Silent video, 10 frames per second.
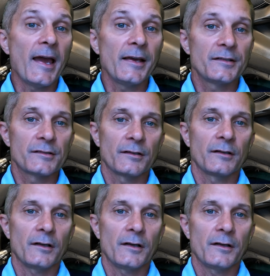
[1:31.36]
case
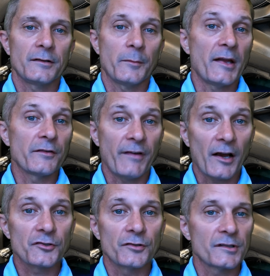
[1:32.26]
the
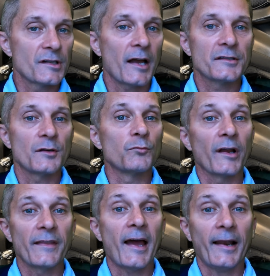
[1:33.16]
manufacturer decides to
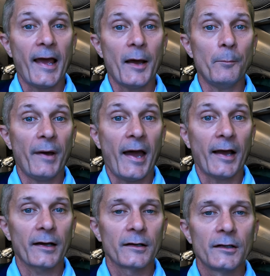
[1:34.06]
bring that app
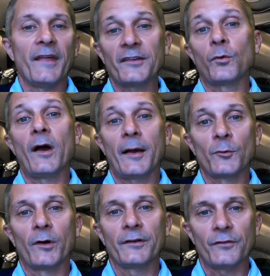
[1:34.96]
back. That's why
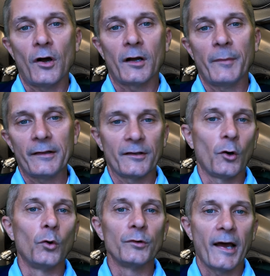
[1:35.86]
I'm going to talk about
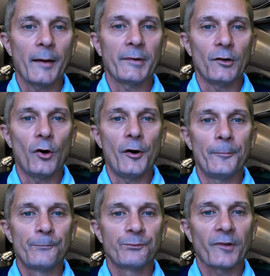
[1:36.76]
the old app at
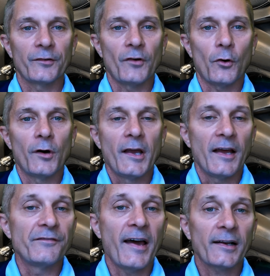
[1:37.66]
all. So
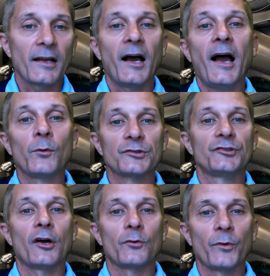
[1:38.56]
in fact I will
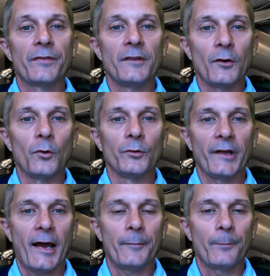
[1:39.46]
start with the
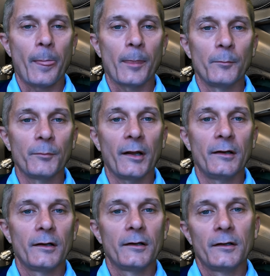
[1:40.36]
old app,
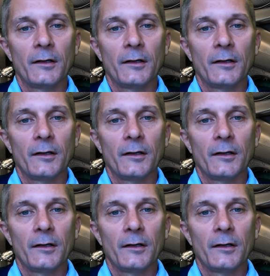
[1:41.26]
but